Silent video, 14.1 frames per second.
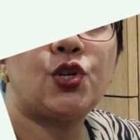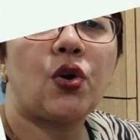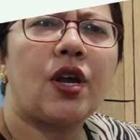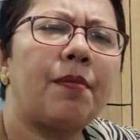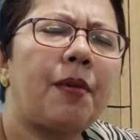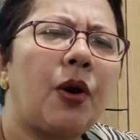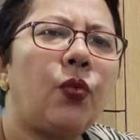
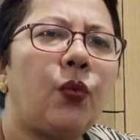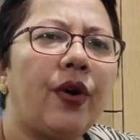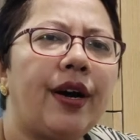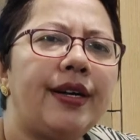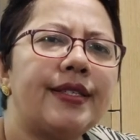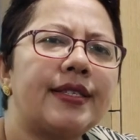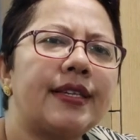talk about
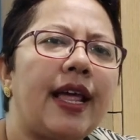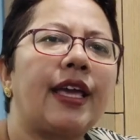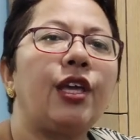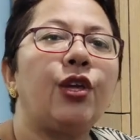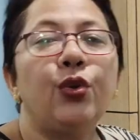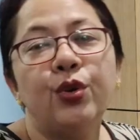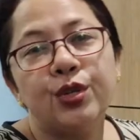words
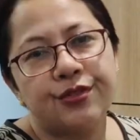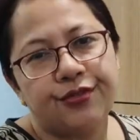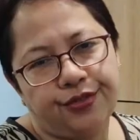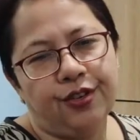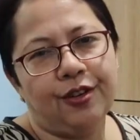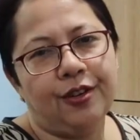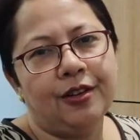like
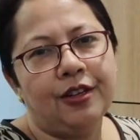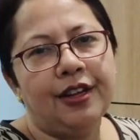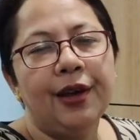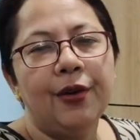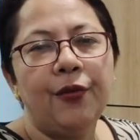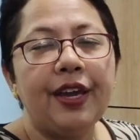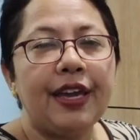useful,
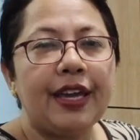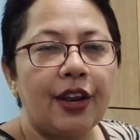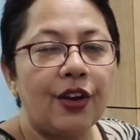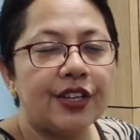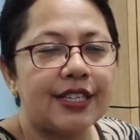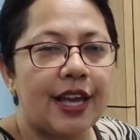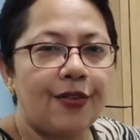we
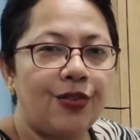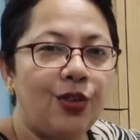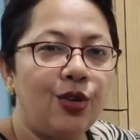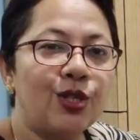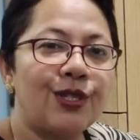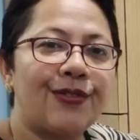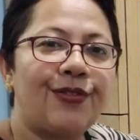cannot have
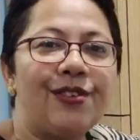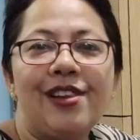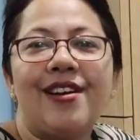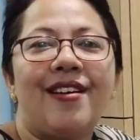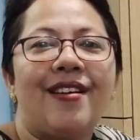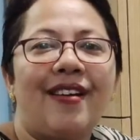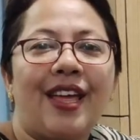
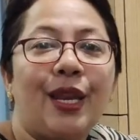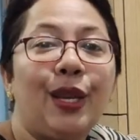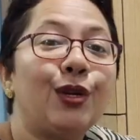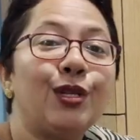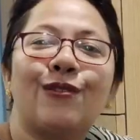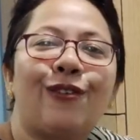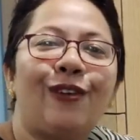usefuler and
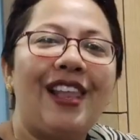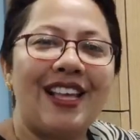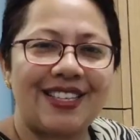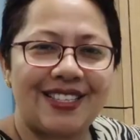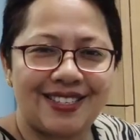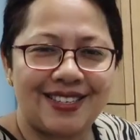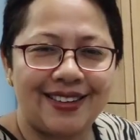
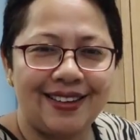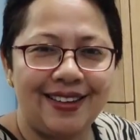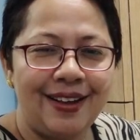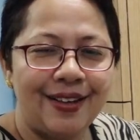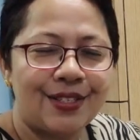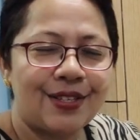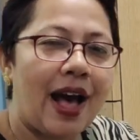usefulest.
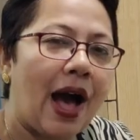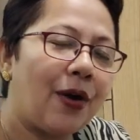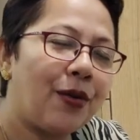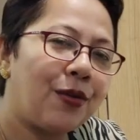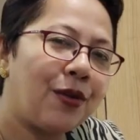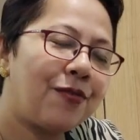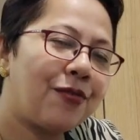So
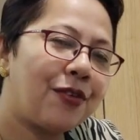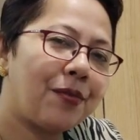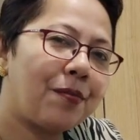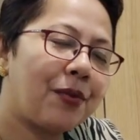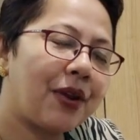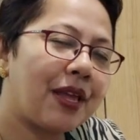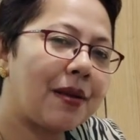how do
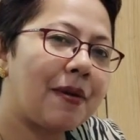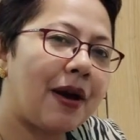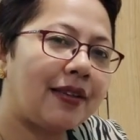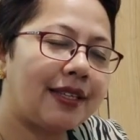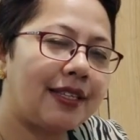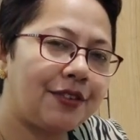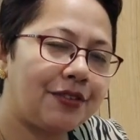you bring
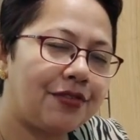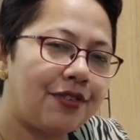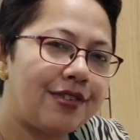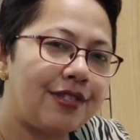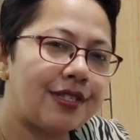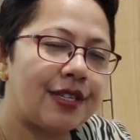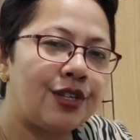about the
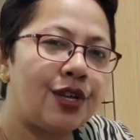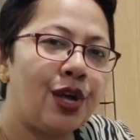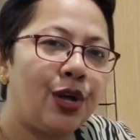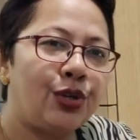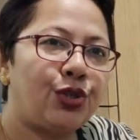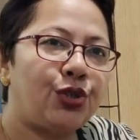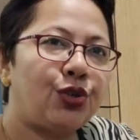difference and
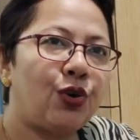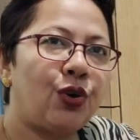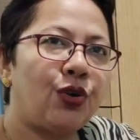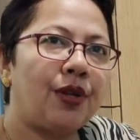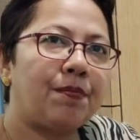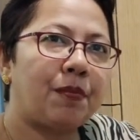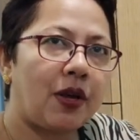
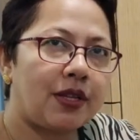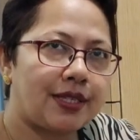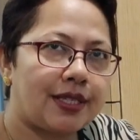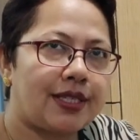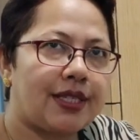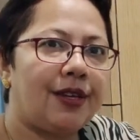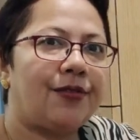show the
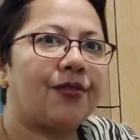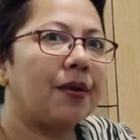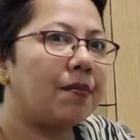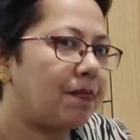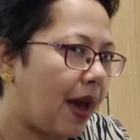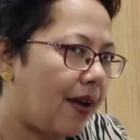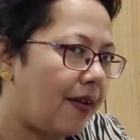positive,
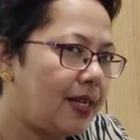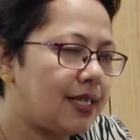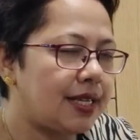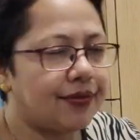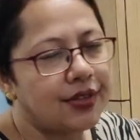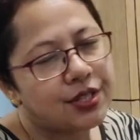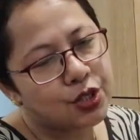
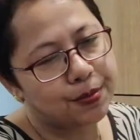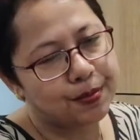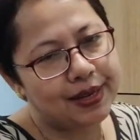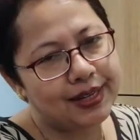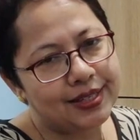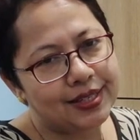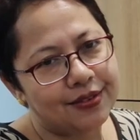comparative and
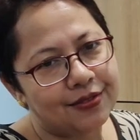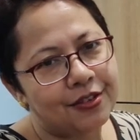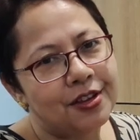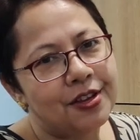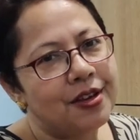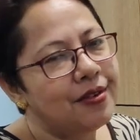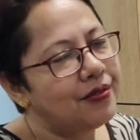superlative?
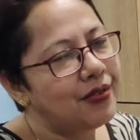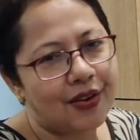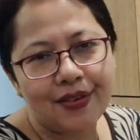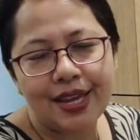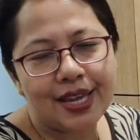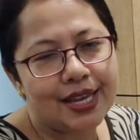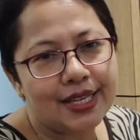
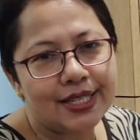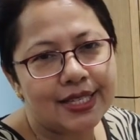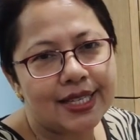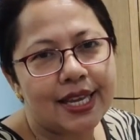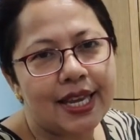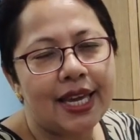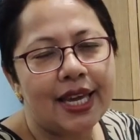Very
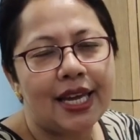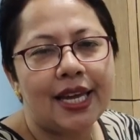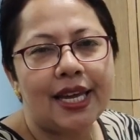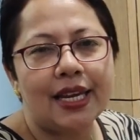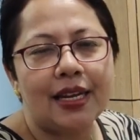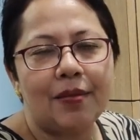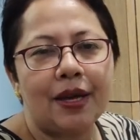easy.
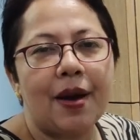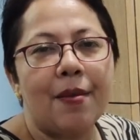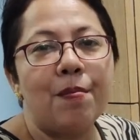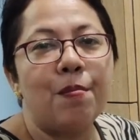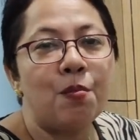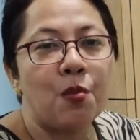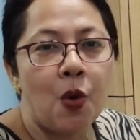It will
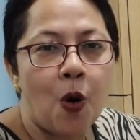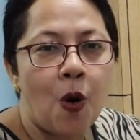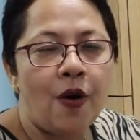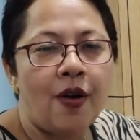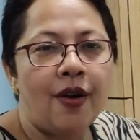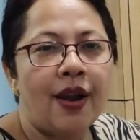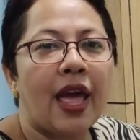become
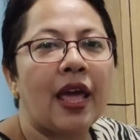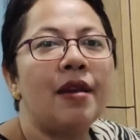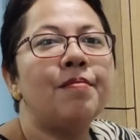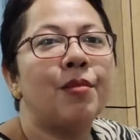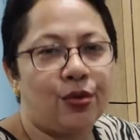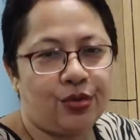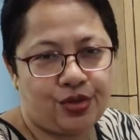more
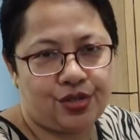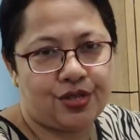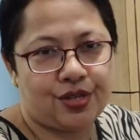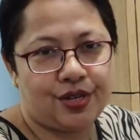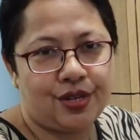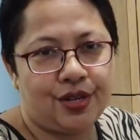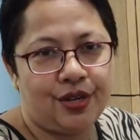and
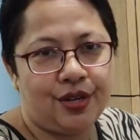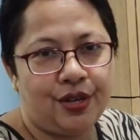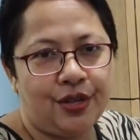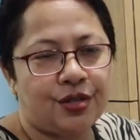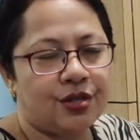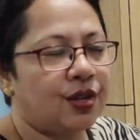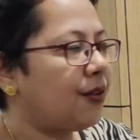most.
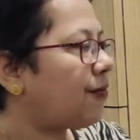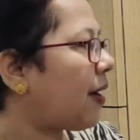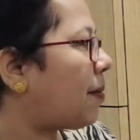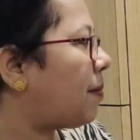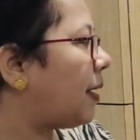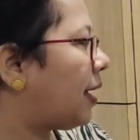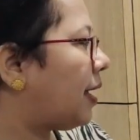So if
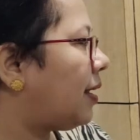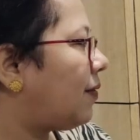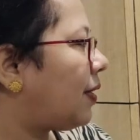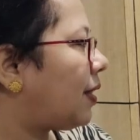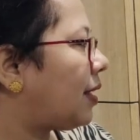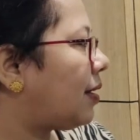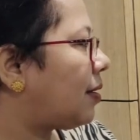I
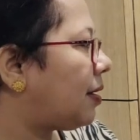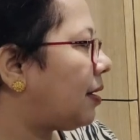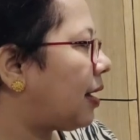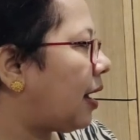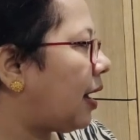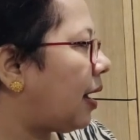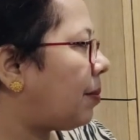begin with
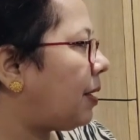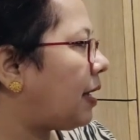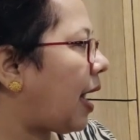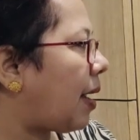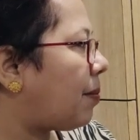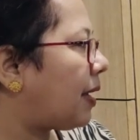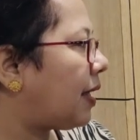
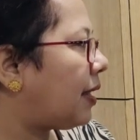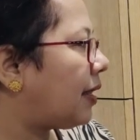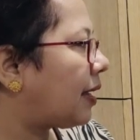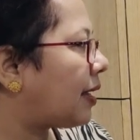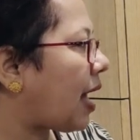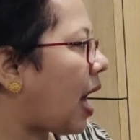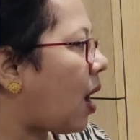
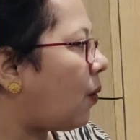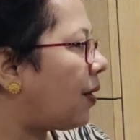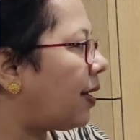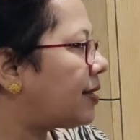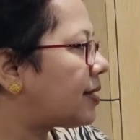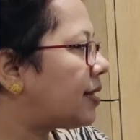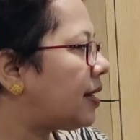the
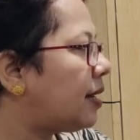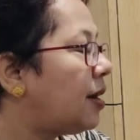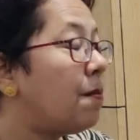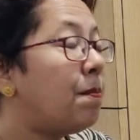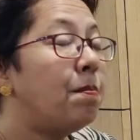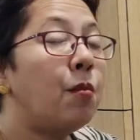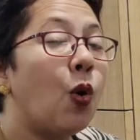cow is the
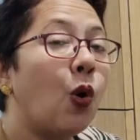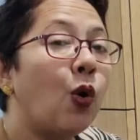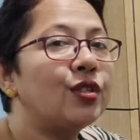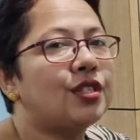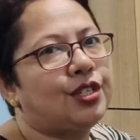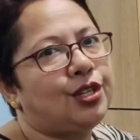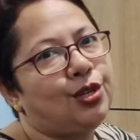
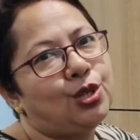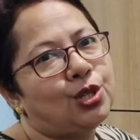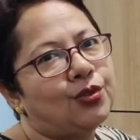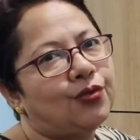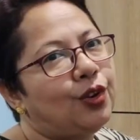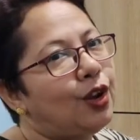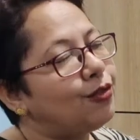most
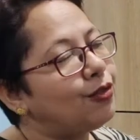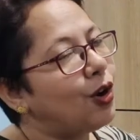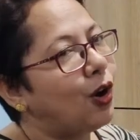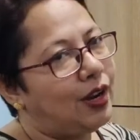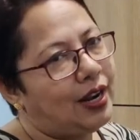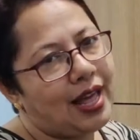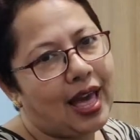useful of
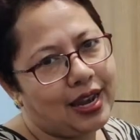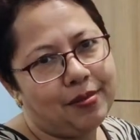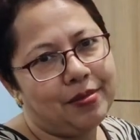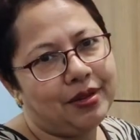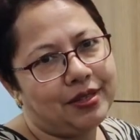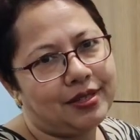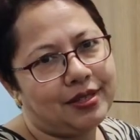all
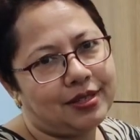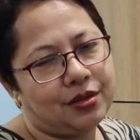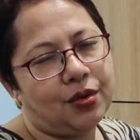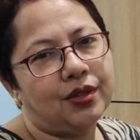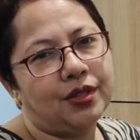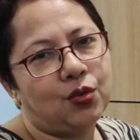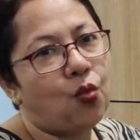animals.
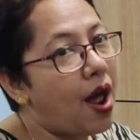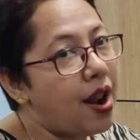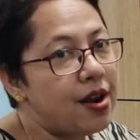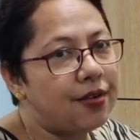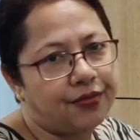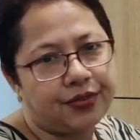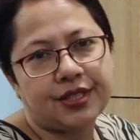So the
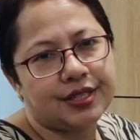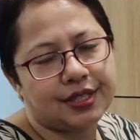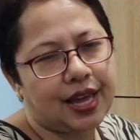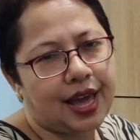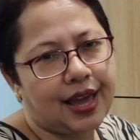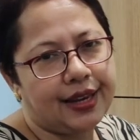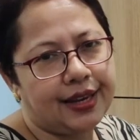one of
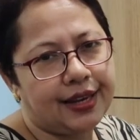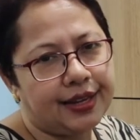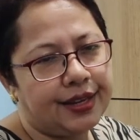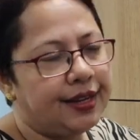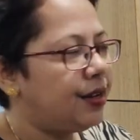its kind.